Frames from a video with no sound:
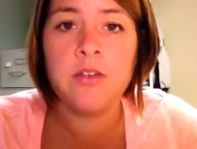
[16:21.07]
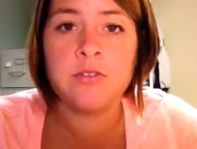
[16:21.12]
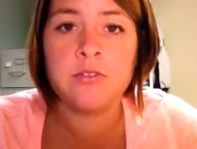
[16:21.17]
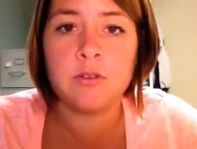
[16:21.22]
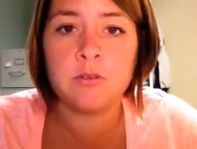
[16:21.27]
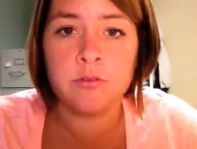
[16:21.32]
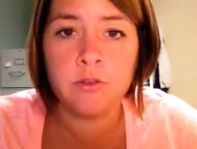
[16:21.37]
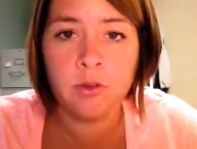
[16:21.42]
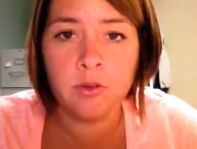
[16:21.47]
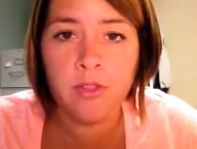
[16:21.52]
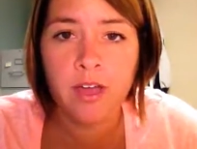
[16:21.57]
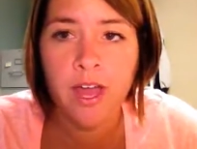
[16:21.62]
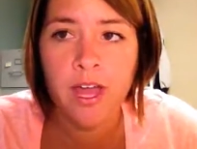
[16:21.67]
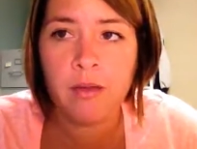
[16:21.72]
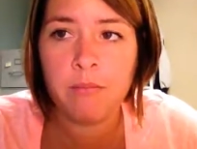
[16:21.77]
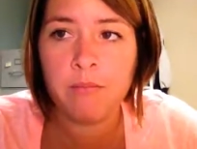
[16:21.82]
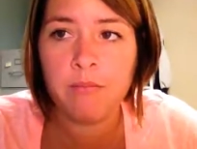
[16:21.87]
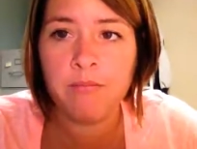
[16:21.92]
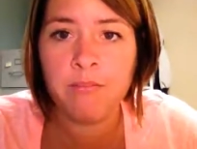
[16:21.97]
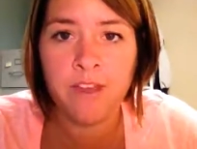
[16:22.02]
So know
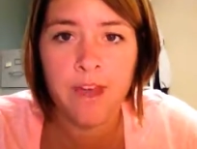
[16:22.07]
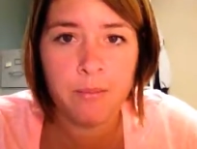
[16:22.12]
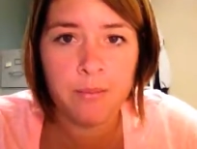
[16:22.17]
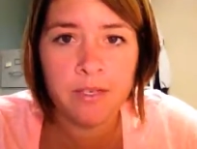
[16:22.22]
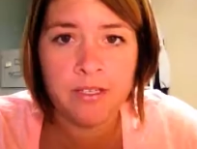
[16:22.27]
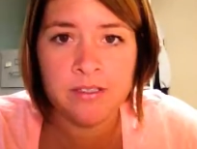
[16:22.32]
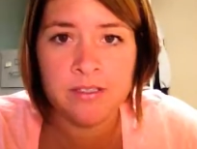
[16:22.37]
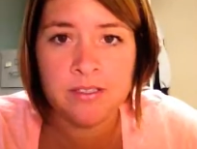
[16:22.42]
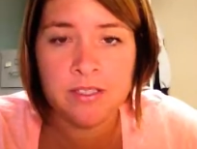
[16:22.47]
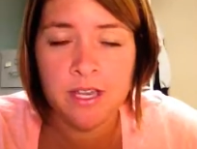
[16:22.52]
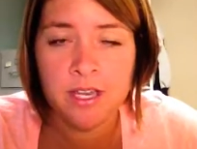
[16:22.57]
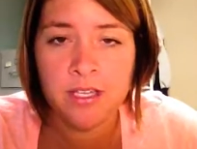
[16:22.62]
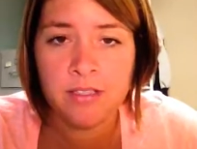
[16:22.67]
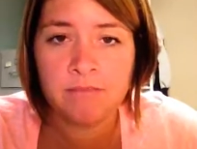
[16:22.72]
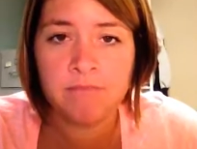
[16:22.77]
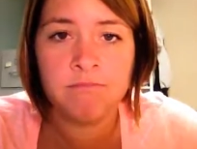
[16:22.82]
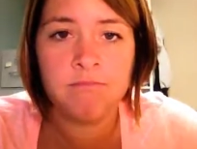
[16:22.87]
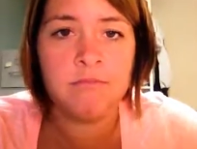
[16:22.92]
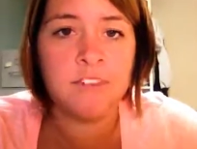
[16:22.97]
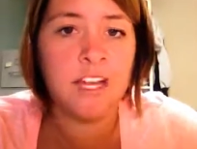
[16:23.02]
that. That being
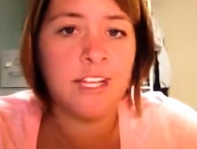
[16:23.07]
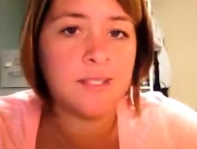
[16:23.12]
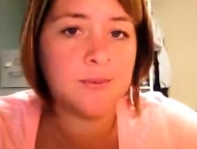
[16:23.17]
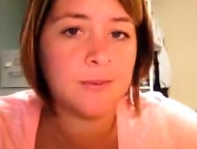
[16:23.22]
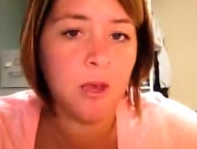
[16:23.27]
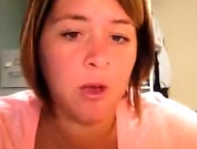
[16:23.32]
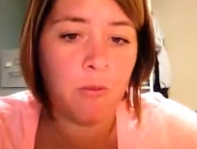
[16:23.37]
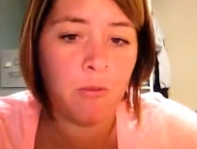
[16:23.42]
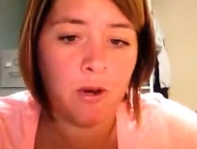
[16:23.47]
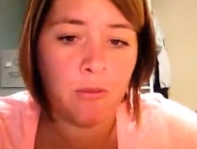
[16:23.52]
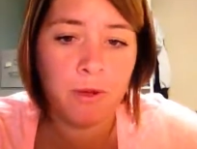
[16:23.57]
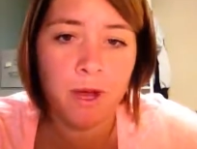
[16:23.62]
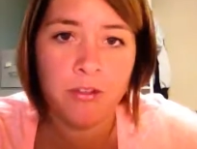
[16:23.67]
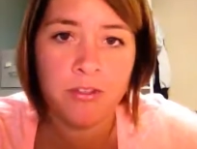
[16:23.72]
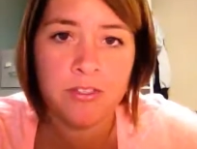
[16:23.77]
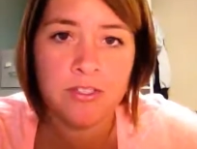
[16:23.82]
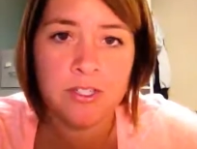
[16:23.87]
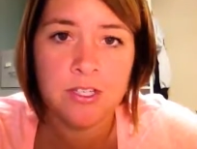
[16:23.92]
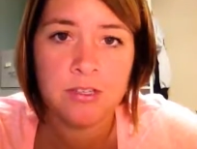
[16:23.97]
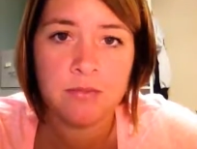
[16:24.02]
said, that's my homework
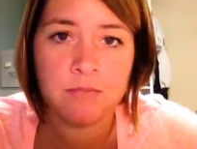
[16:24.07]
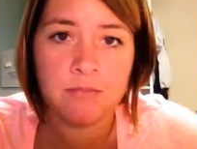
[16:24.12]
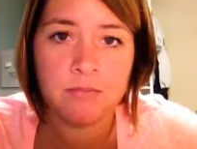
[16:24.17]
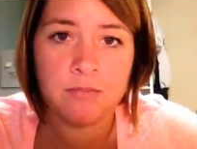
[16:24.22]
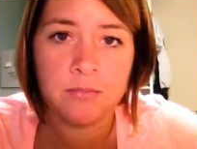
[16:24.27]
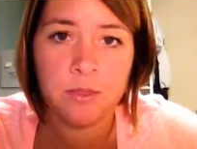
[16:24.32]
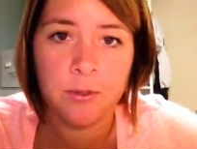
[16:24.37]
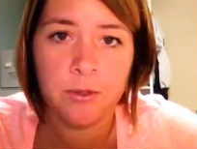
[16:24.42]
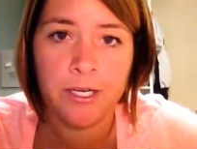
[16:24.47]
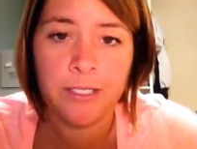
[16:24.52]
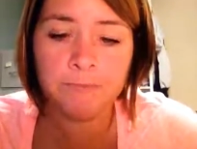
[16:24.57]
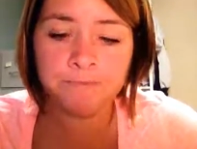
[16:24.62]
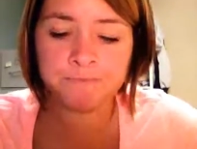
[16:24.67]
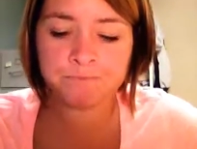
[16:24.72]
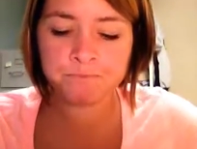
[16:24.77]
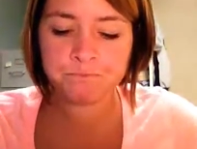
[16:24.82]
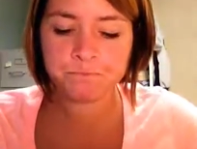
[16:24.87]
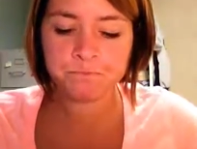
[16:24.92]
policy, okay?